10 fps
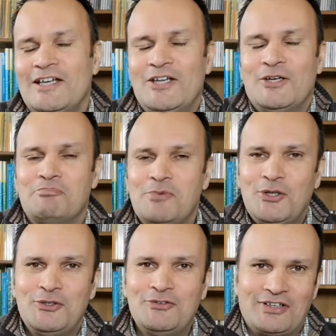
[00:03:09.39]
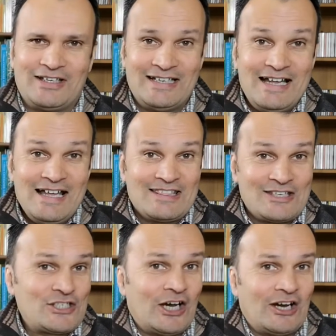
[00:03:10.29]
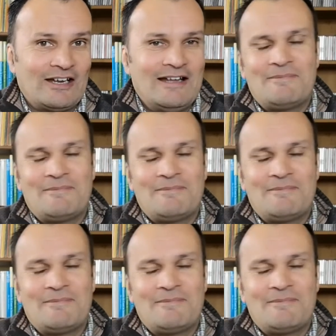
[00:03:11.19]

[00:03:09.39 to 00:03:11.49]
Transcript: you're moving the tongue